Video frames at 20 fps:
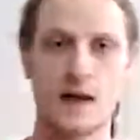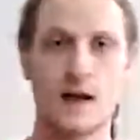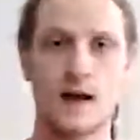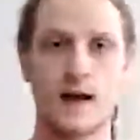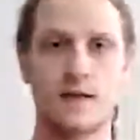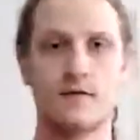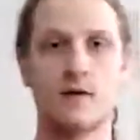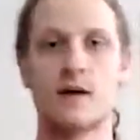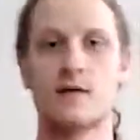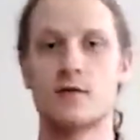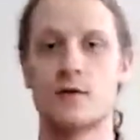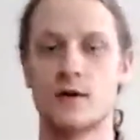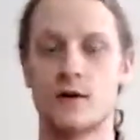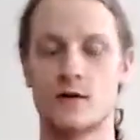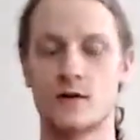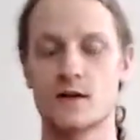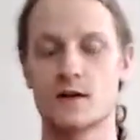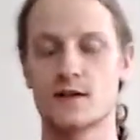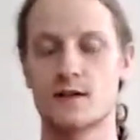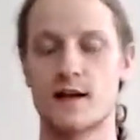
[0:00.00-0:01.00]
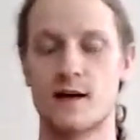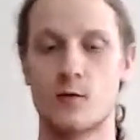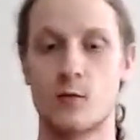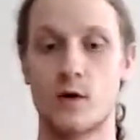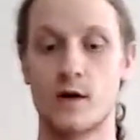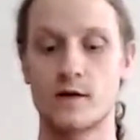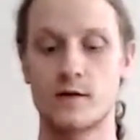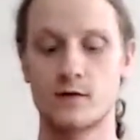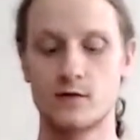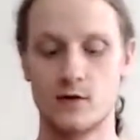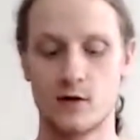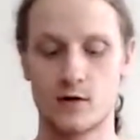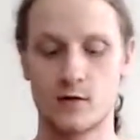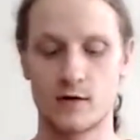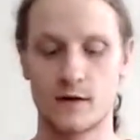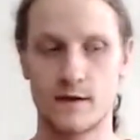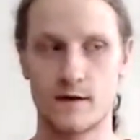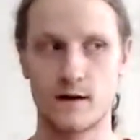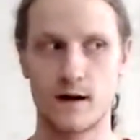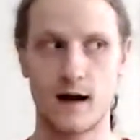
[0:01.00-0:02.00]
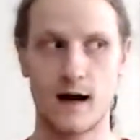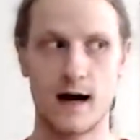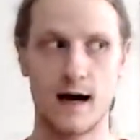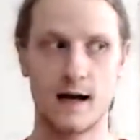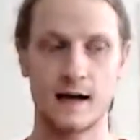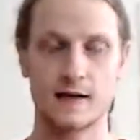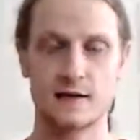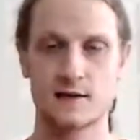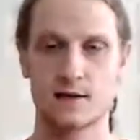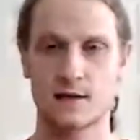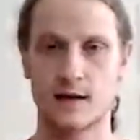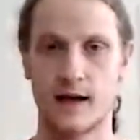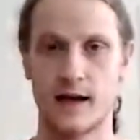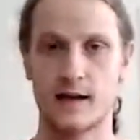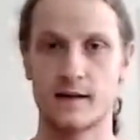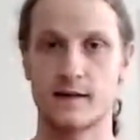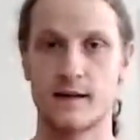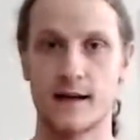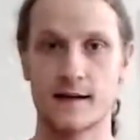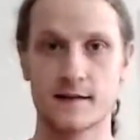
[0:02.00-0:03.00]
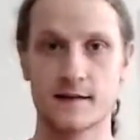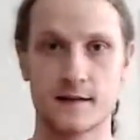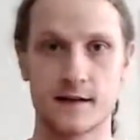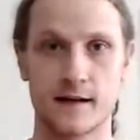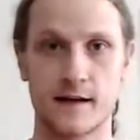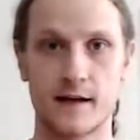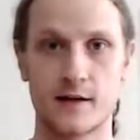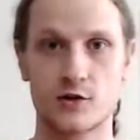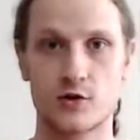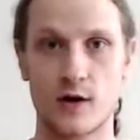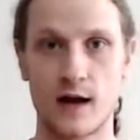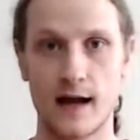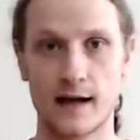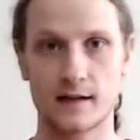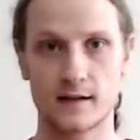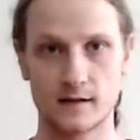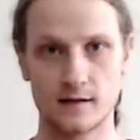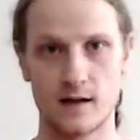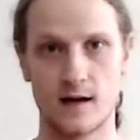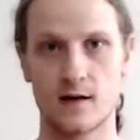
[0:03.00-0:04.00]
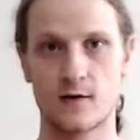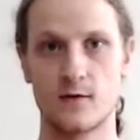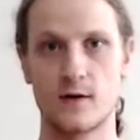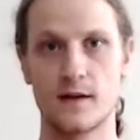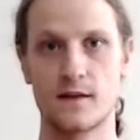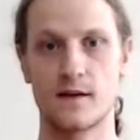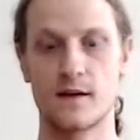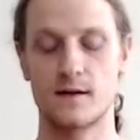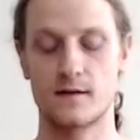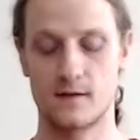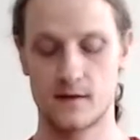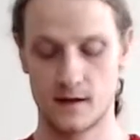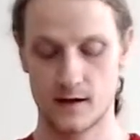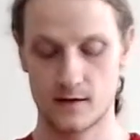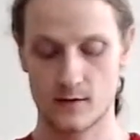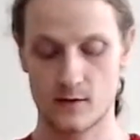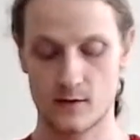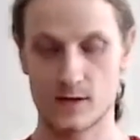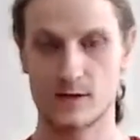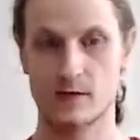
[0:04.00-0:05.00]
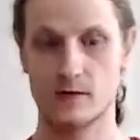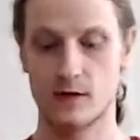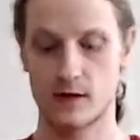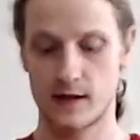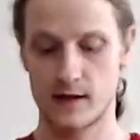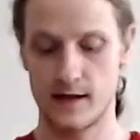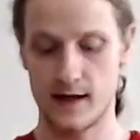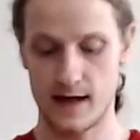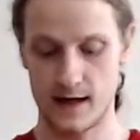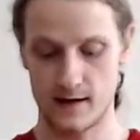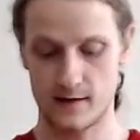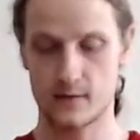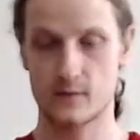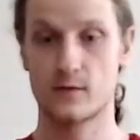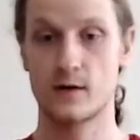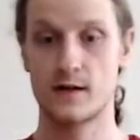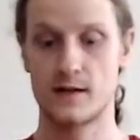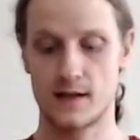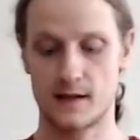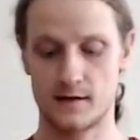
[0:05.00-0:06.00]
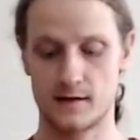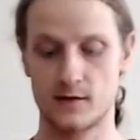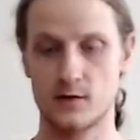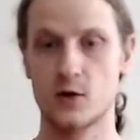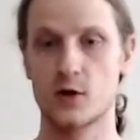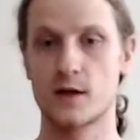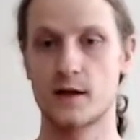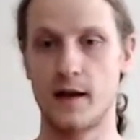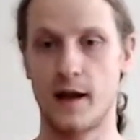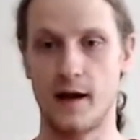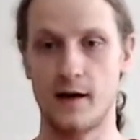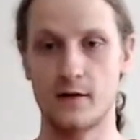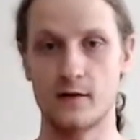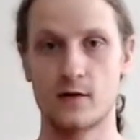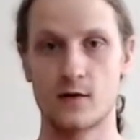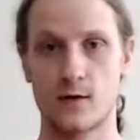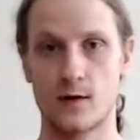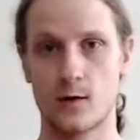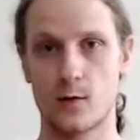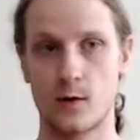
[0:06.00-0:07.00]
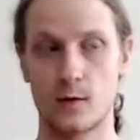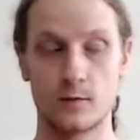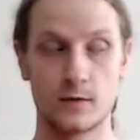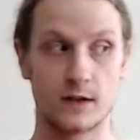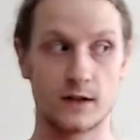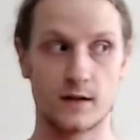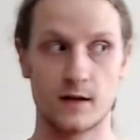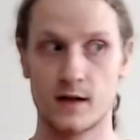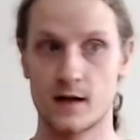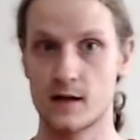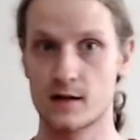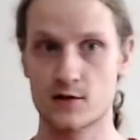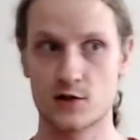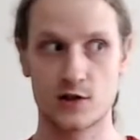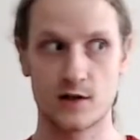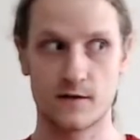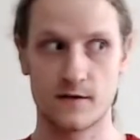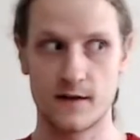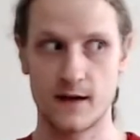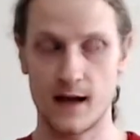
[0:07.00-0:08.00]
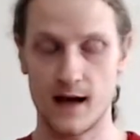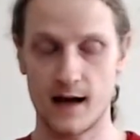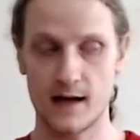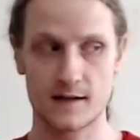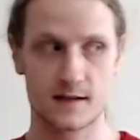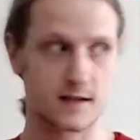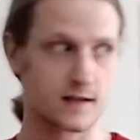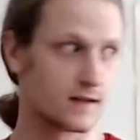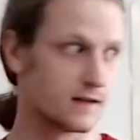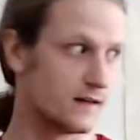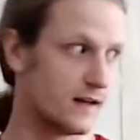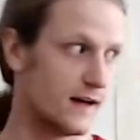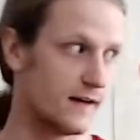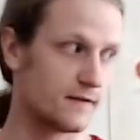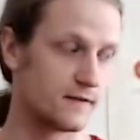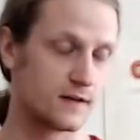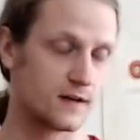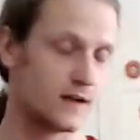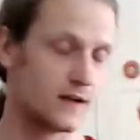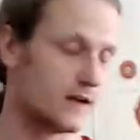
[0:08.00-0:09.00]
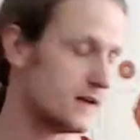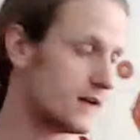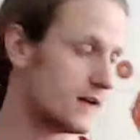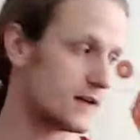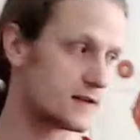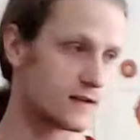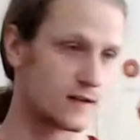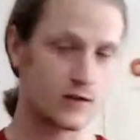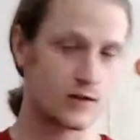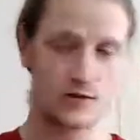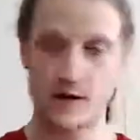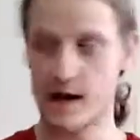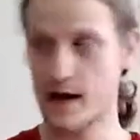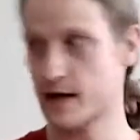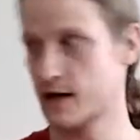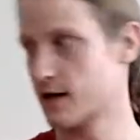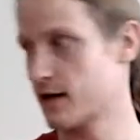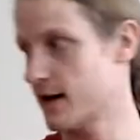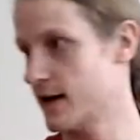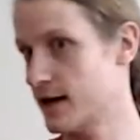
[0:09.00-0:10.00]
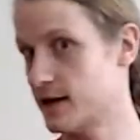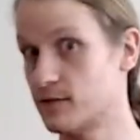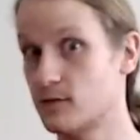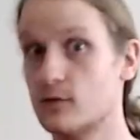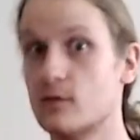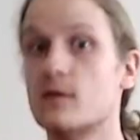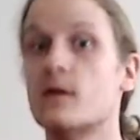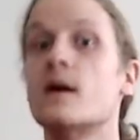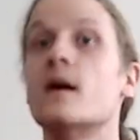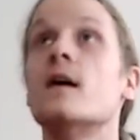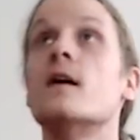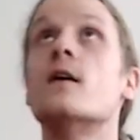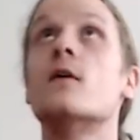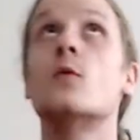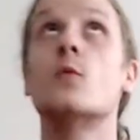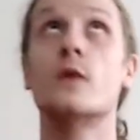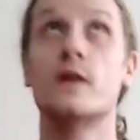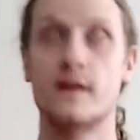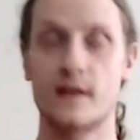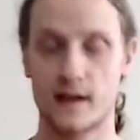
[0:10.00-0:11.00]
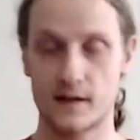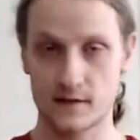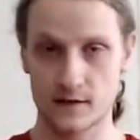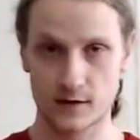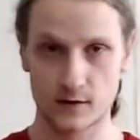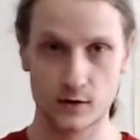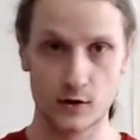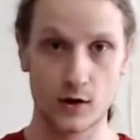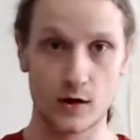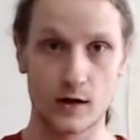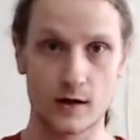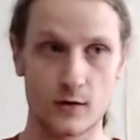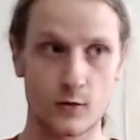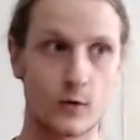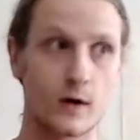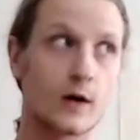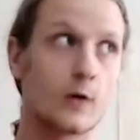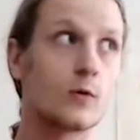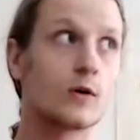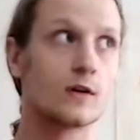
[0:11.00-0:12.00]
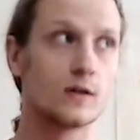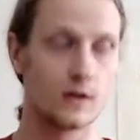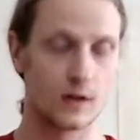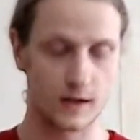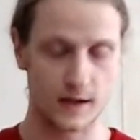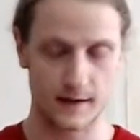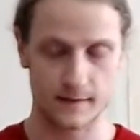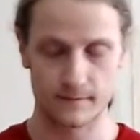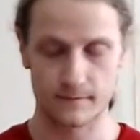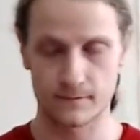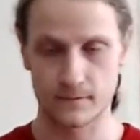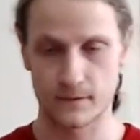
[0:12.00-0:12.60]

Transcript: Have you ever noticed that when you look with your eyes, your head tends to get dragged along with it? When you look down, we tend to look down. Or when we shift the eyes to the left, it tends to drag our head. We tend to look where we're looking.